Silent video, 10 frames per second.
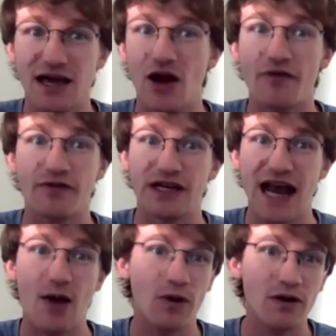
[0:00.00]
and off of a
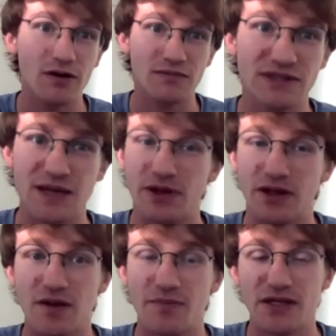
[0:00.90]
network,
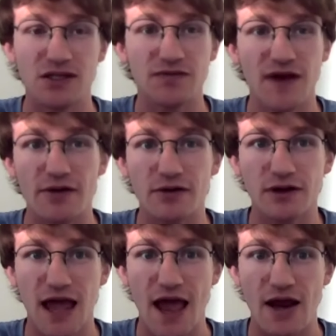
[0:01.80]
typically a business founder
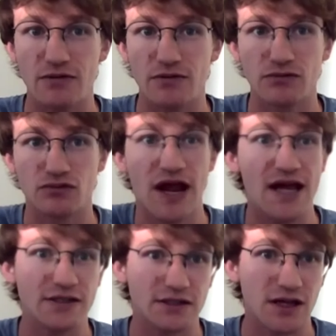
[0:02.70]
can
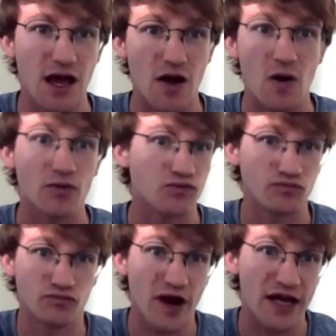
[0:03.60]
raise uh, or
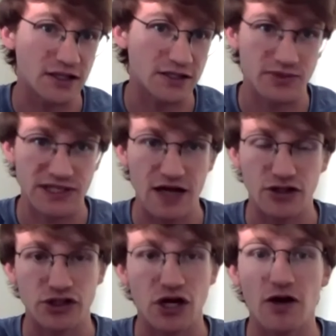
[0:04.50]
raise a substantial
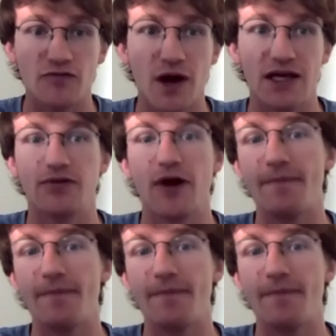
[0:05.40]
chunk of money, right?